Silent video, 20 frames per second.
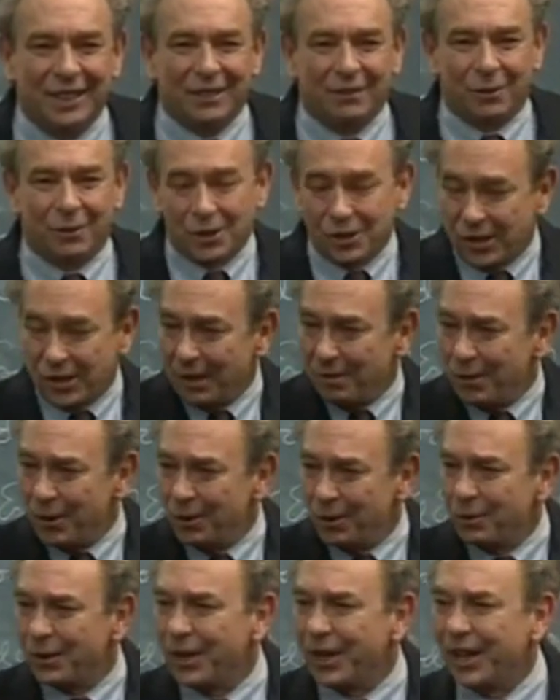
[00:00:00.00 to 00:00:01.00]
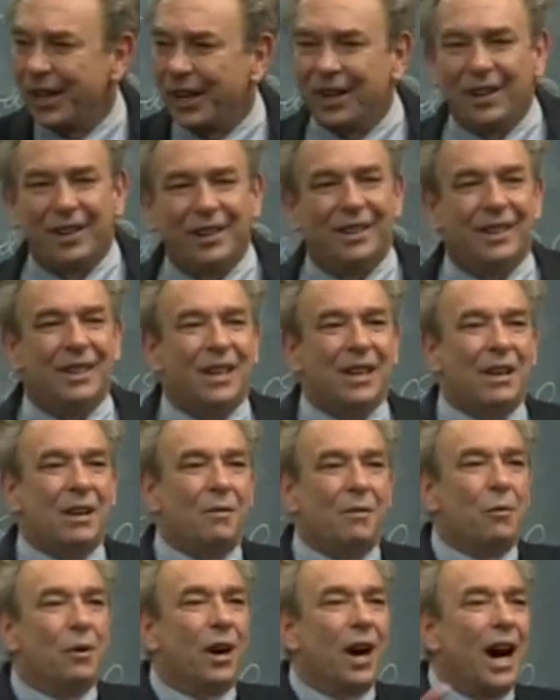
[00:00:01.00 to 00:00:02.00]
where some who were there
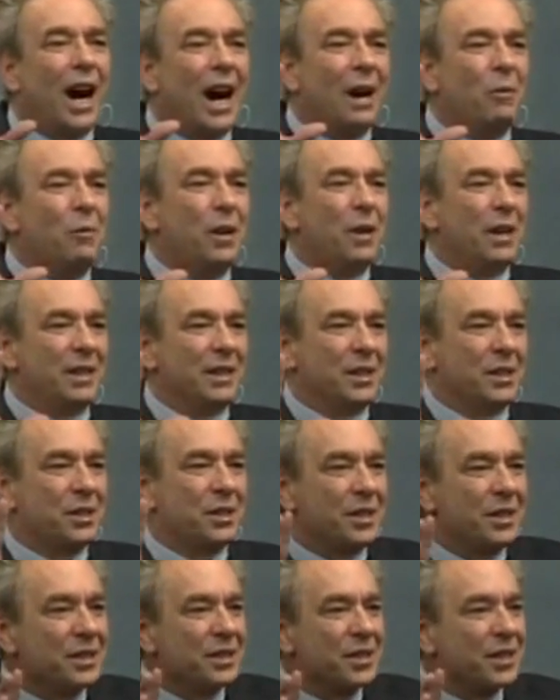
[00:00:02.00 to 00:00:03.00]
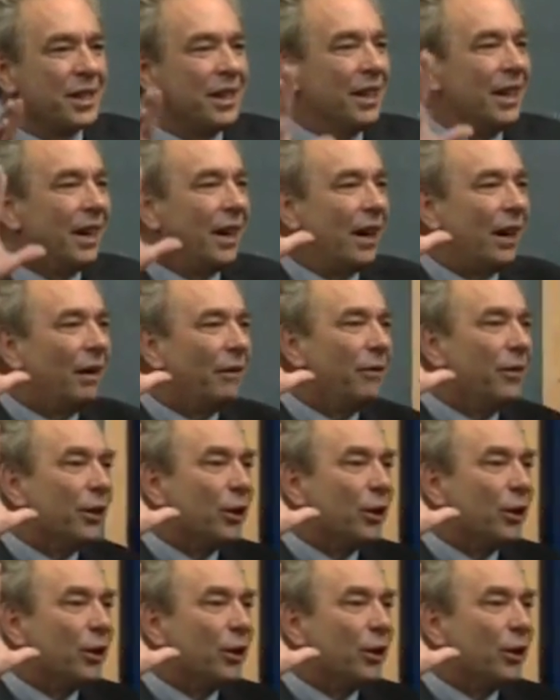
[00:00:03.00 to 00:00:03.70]
were eyewitnesses of the